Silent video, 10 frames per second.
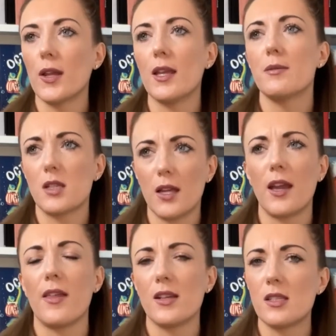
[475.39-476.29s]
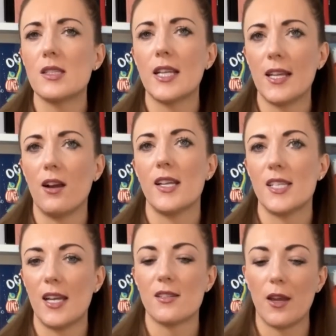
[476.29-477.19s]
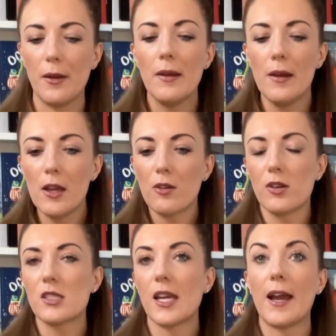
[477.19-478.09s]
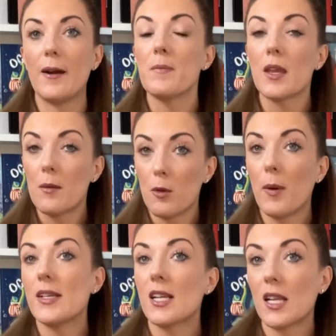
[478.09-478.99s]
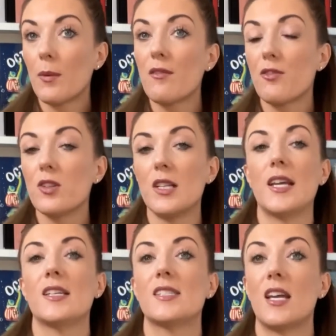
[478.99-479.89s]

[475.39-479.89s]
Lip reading: And he was like, yeah, that's a silly idea. So crossed it out. We basically went through the list,